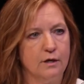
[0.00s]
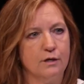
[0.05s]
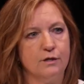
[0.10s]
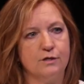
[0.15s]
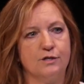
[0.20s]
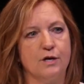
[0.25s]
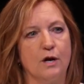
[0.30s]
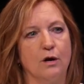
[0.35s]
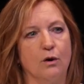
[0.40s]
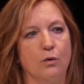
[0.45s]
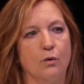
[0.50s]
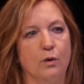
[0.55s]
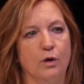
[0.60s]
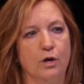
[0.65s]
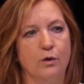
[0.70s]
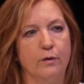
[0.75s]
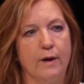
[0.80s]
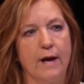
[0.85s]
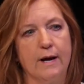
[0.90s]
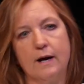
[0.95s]
So
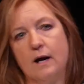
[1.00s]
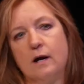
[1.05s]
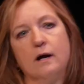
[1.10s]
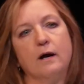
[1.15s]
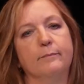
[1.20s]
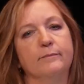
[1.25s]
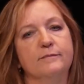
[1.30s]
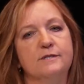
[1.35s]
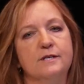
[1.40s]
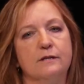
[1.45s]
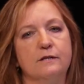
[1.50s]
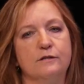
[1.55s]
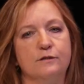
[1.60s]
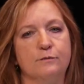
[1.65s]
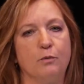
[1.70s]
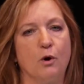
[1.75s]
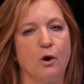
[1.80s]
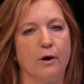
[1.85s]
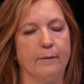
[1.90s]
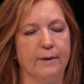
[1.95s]
you cannot come to the
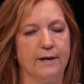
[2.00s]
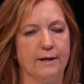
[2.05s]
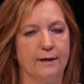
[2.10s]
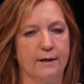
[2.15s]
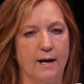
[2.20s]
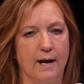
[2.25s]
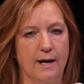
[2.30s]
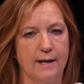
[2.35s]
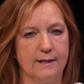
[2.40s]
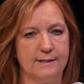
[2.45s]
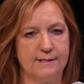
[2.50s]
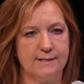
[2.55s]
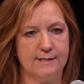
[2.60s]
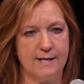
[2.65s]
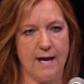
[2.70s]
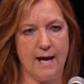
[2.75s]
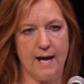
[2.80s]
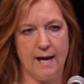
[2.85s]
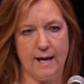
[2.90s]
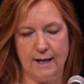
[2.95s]
department and
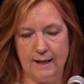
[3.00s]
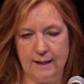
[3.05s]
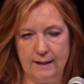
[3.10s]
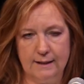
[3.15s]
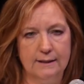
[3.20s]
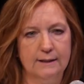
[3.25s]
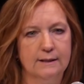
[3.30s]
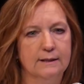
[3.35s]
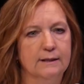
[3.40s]
say